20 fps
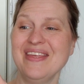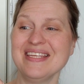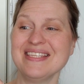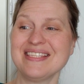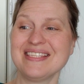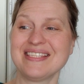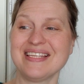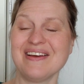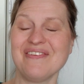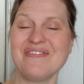this
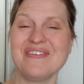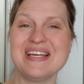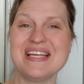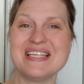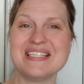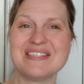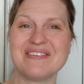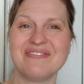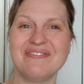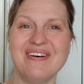stuff
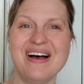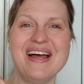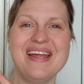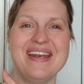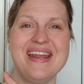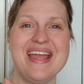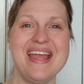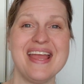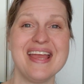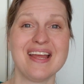is
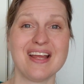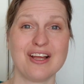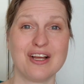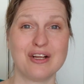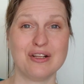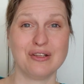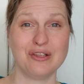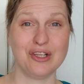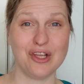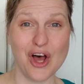fun. It
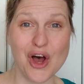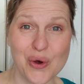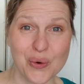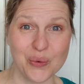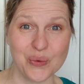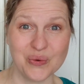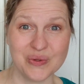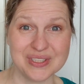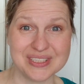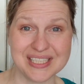
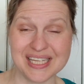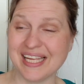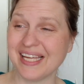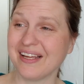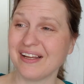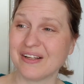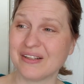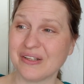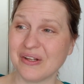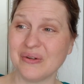glows.
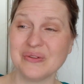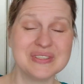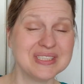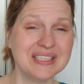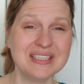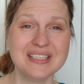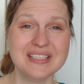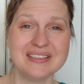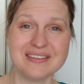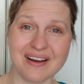It glows
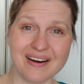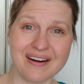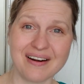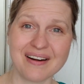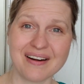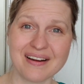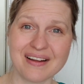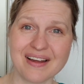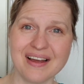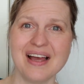in the
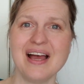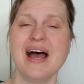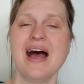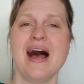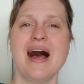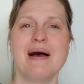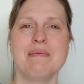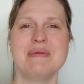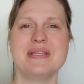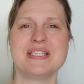dark.
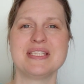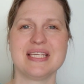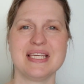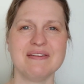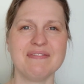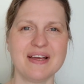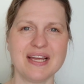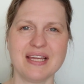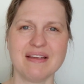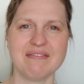I'm gonna see
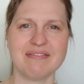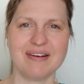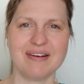if I can